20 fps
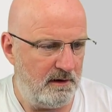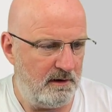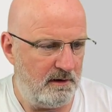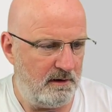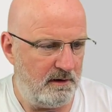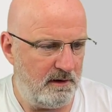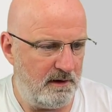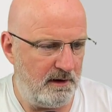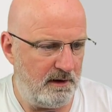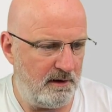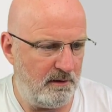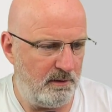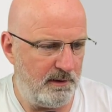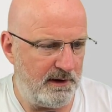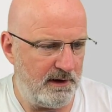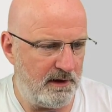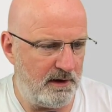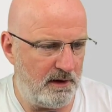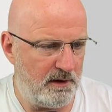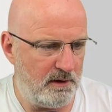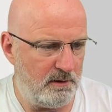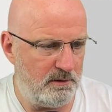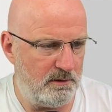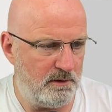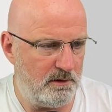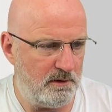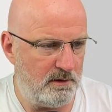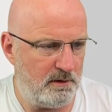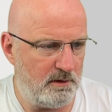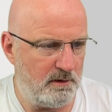There we go,
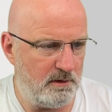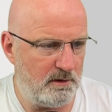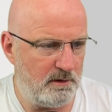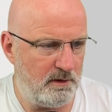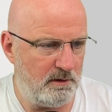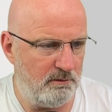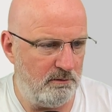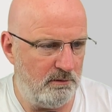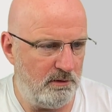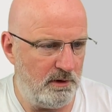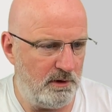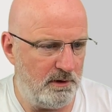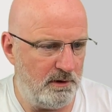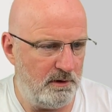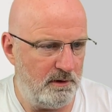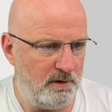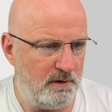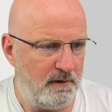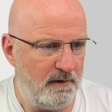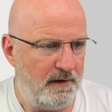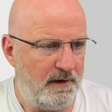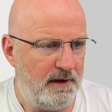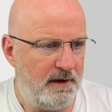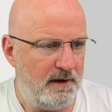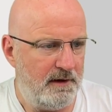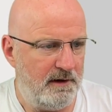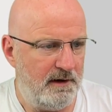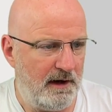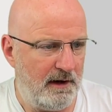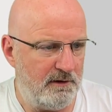on run.
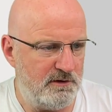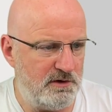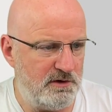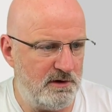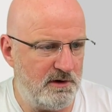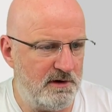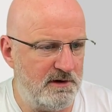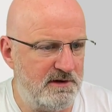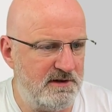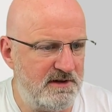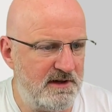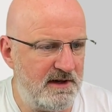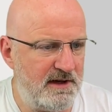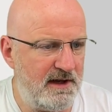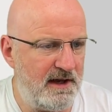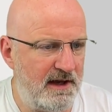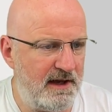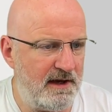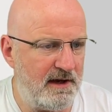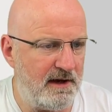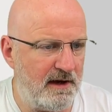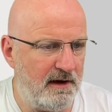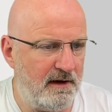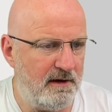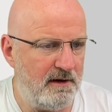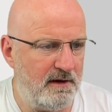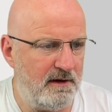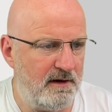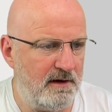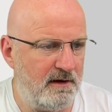Now as you can see here,
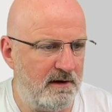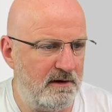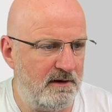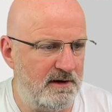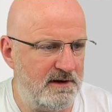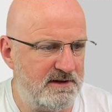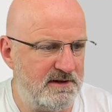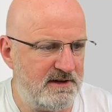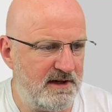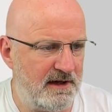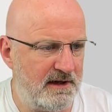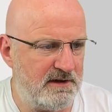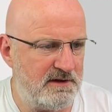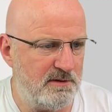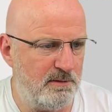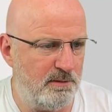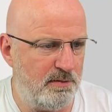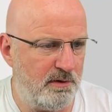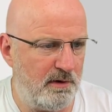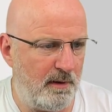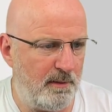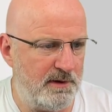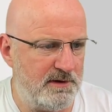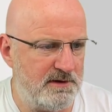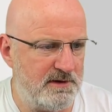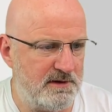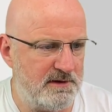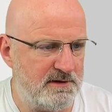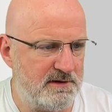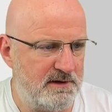this takes some
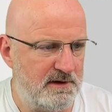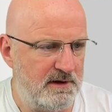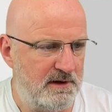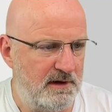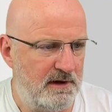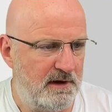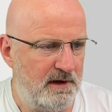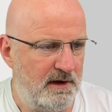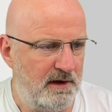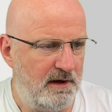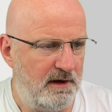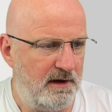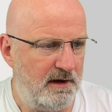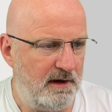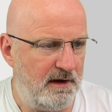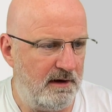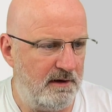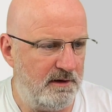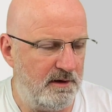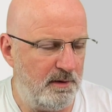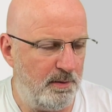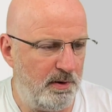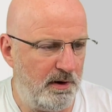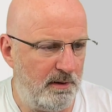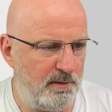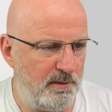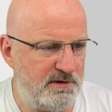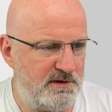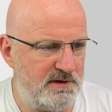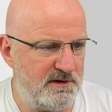parameters, and the parameters
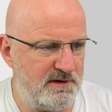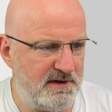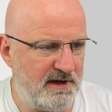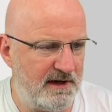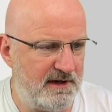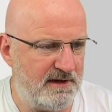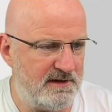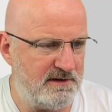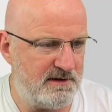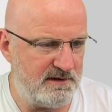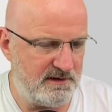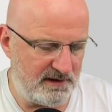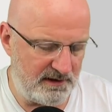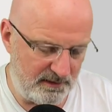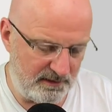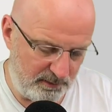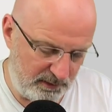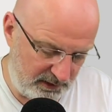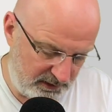it takes is the email